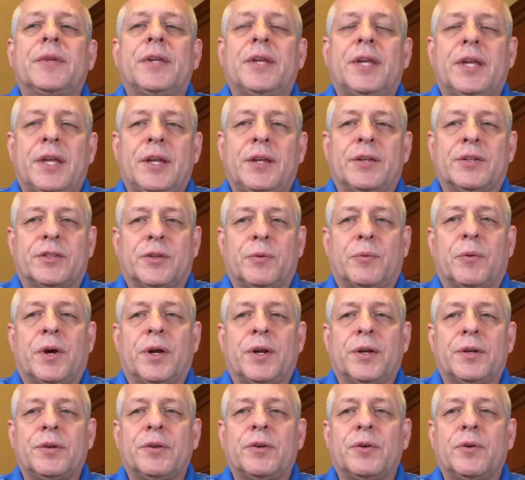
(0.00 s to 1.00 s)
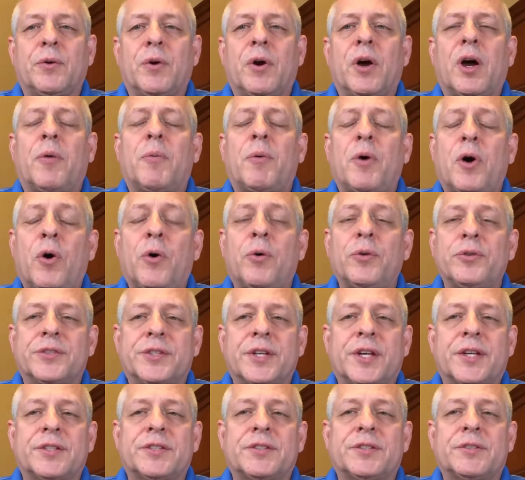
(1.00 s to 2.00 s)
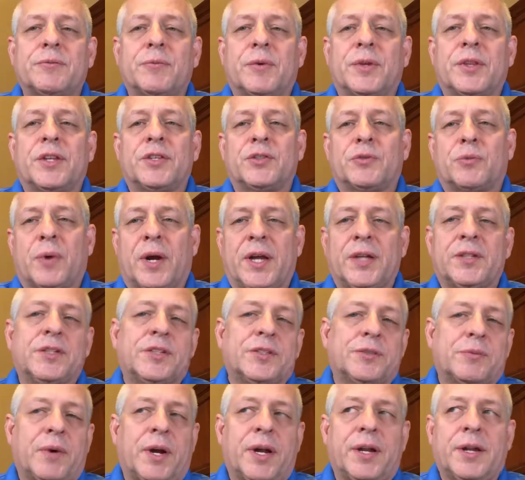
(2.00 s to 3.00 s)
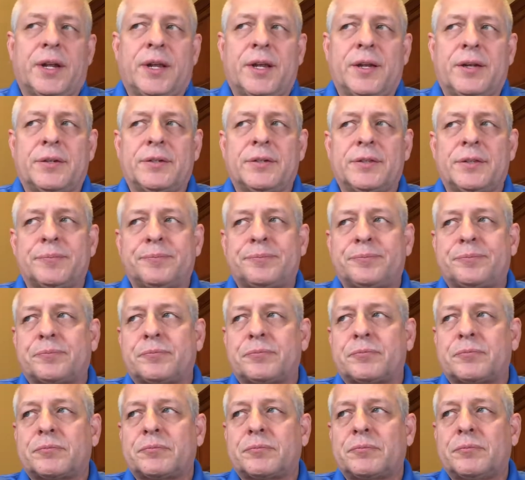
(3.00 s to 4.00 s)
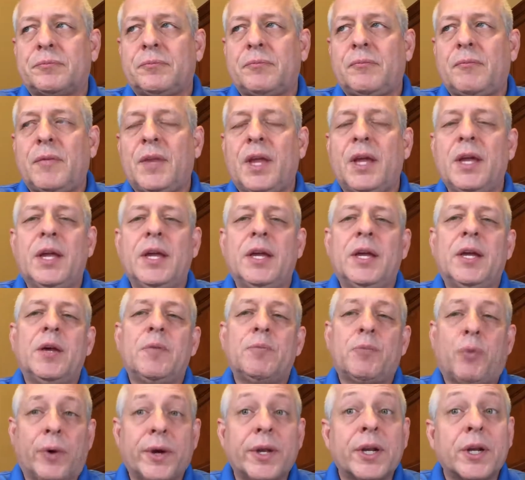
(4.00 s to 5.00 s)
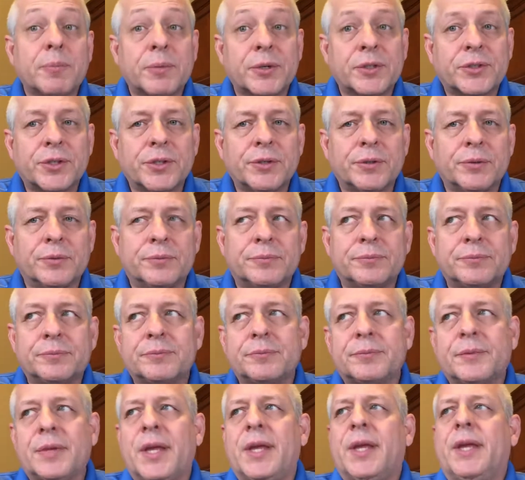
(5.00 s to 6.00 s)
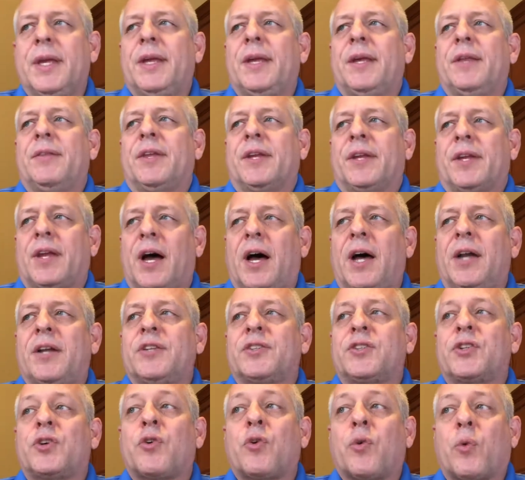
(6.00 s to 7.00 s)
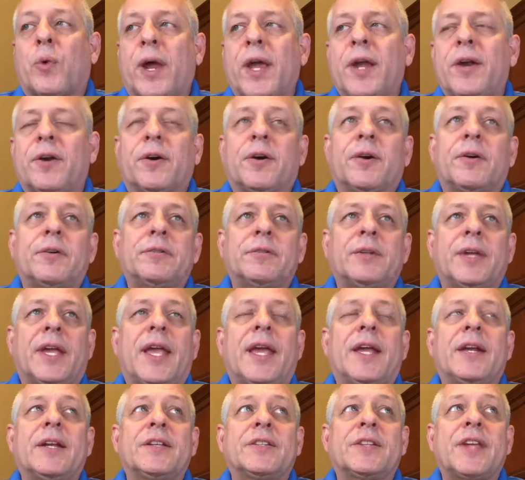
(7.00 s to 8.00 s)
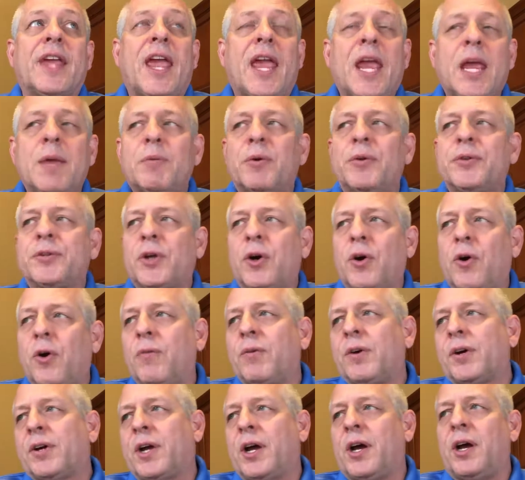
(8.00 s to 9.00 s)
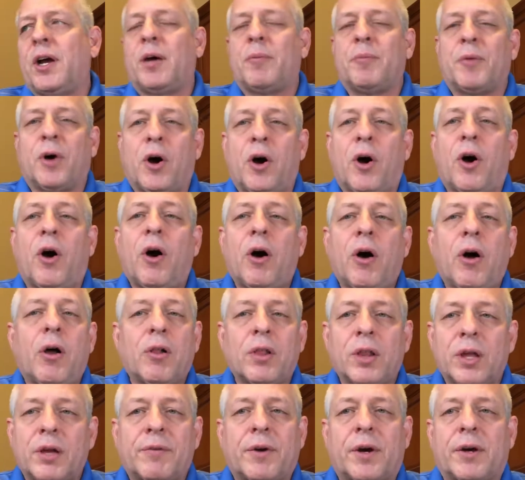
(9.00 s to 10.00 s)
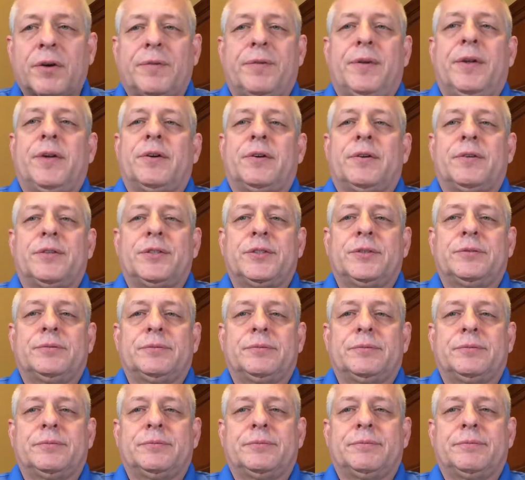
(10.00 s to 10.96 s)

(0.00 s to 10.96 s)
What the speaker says: He is the one who upholds us with his righteous right hand. Point number 2, that God is greater and is able to overcome all of our fears.